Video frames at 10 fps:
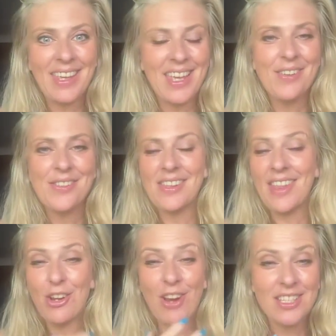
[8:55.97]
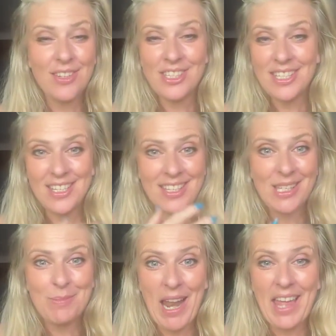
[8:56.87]
gifts and their creativity to
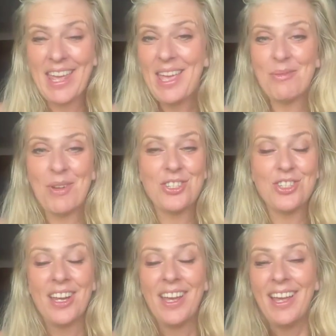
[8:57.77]
this planet, which